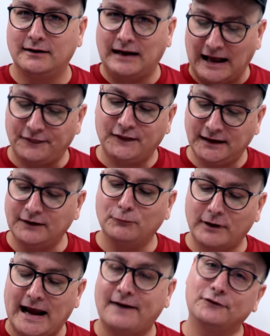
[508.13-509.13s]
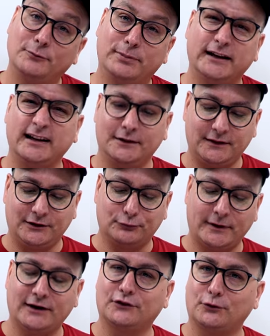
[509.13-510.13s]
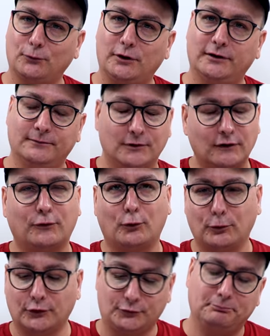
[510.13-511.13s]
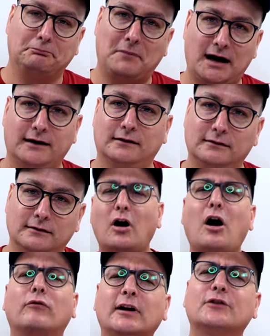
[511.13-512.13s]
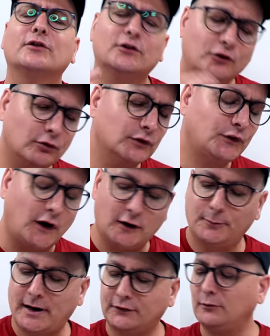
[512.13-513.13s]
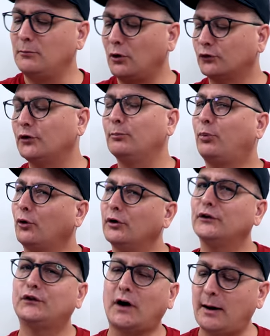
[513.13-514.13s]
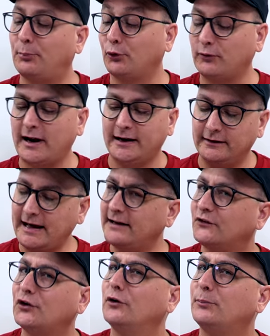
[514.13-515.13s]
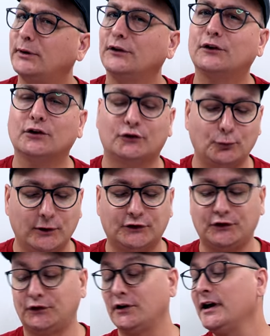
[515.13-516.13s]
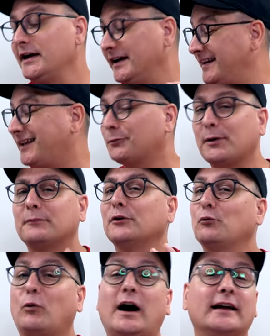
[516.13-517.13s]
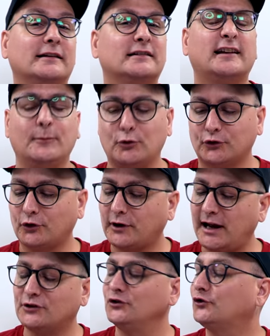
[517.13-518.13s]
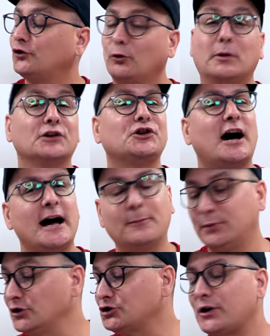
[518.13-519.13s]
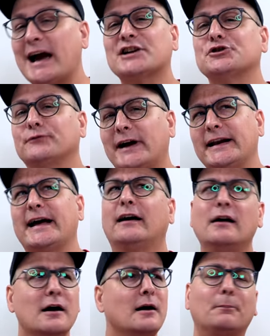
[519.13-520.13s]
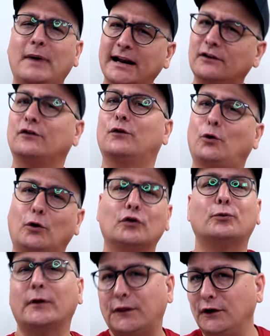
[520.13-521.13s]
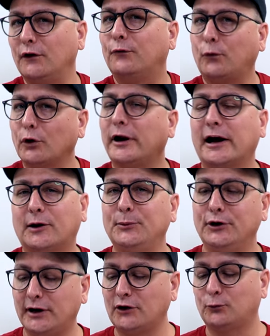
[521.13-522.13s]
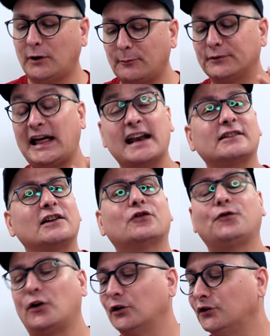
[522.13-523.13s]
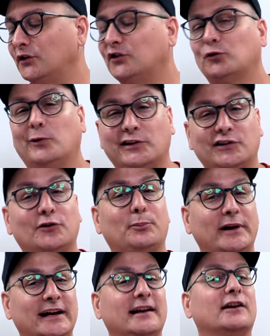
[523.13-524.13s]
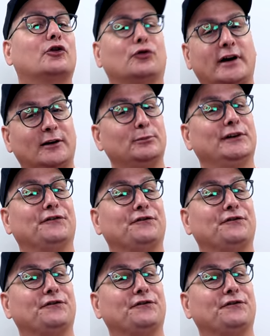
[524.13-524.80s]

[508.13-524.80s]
I think would have to be the Razer one, of course, modded. All right, so let's go on and talk about the most important topic right here, and that is gonna be the switches. And that's probably why these keyboards are catching so much hype and traction right now, minus of course within the Fortnite community as well, but that is as far as these switches being incredibly